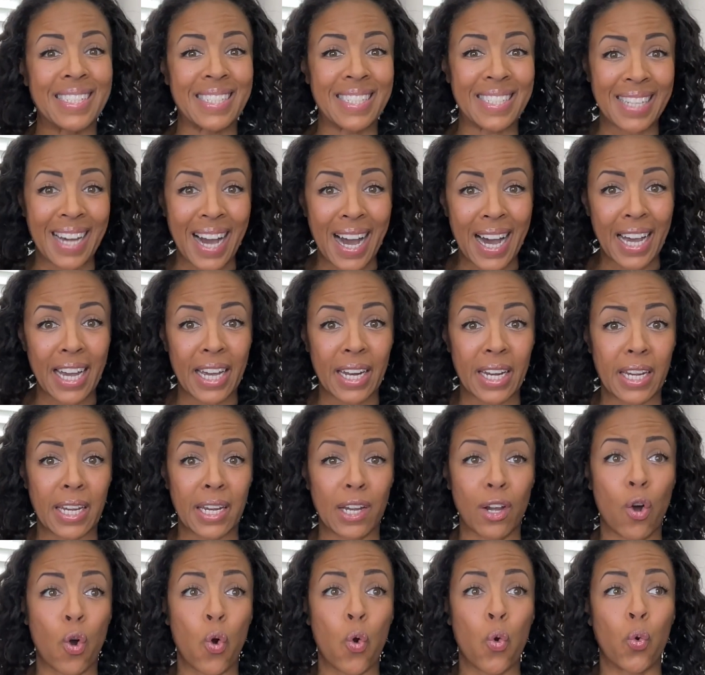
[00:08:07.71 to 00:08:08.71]

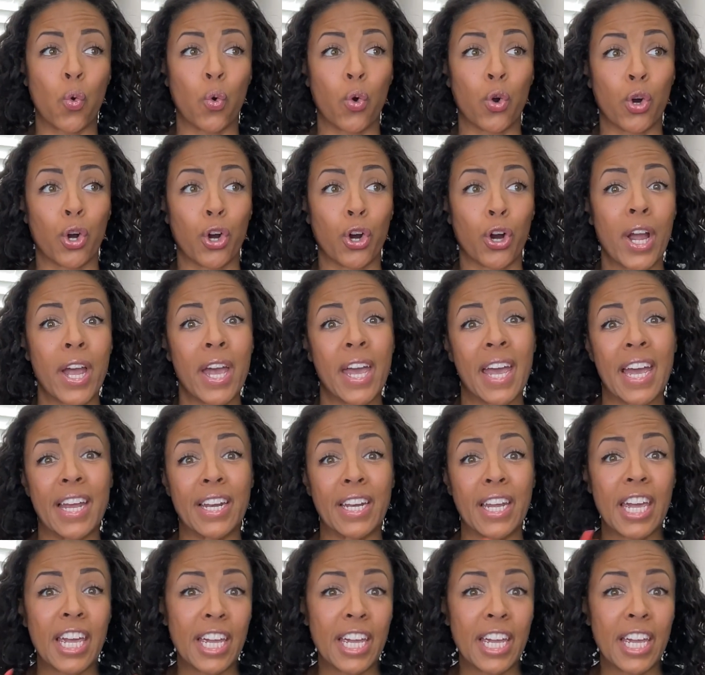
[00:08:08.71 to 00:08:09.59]
dieting or an